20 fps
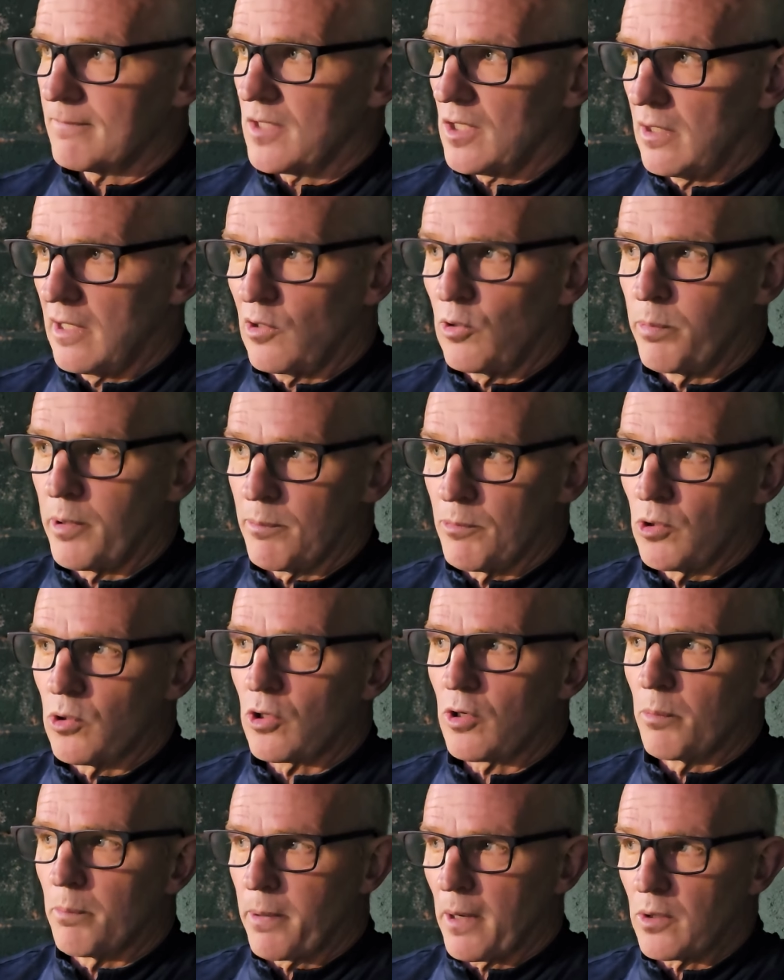a little bit more
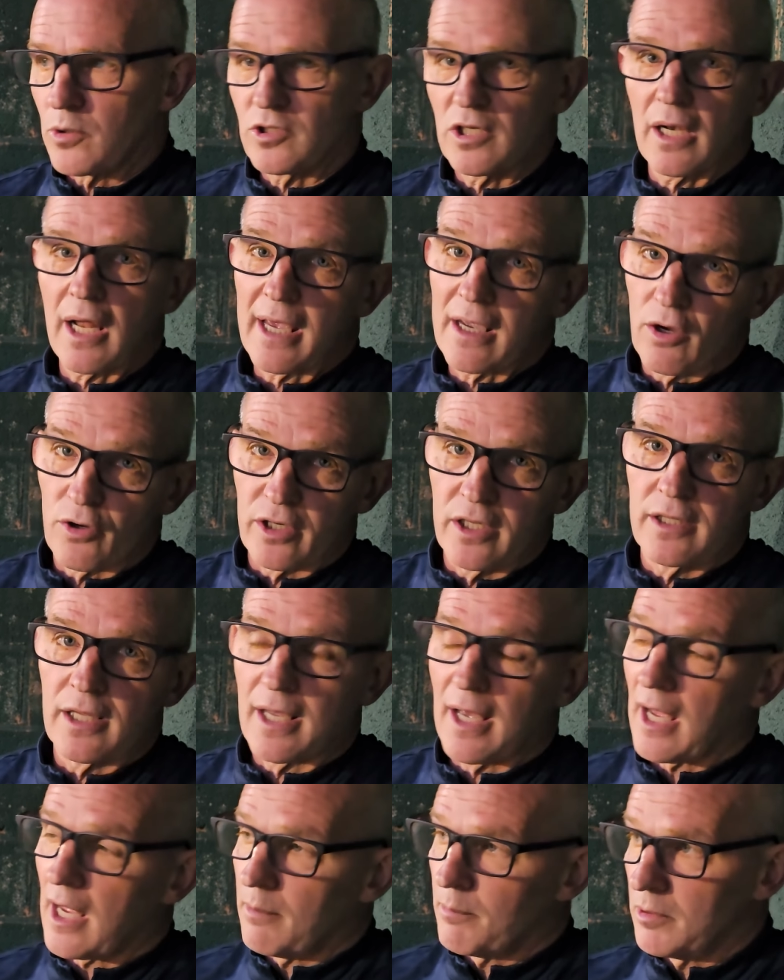composure late on in the
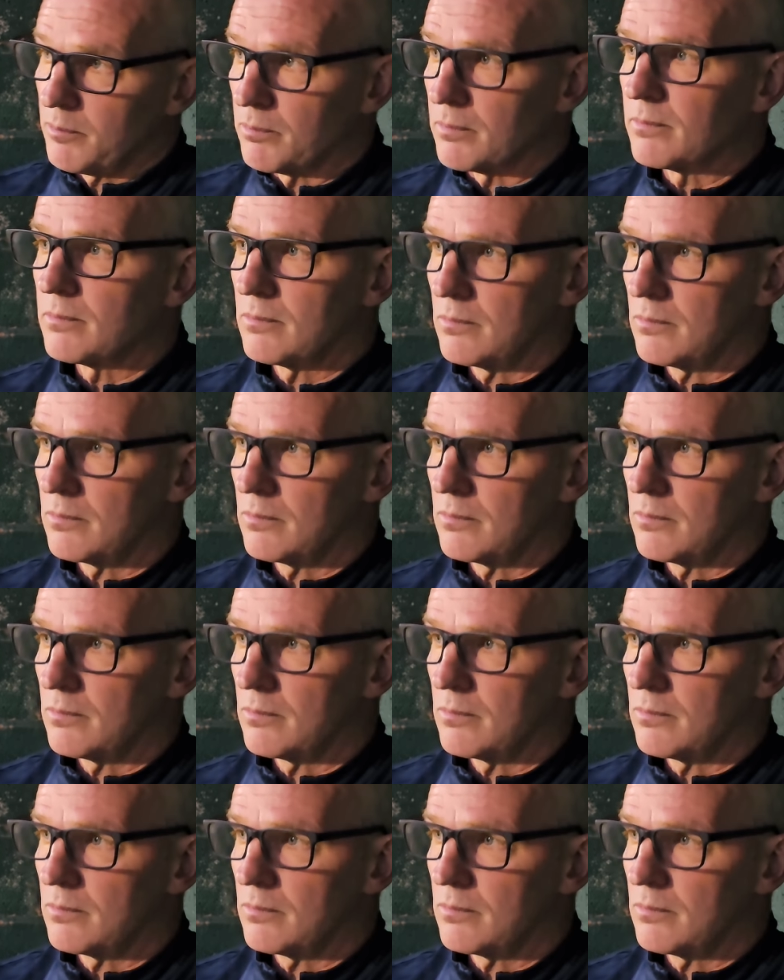game, and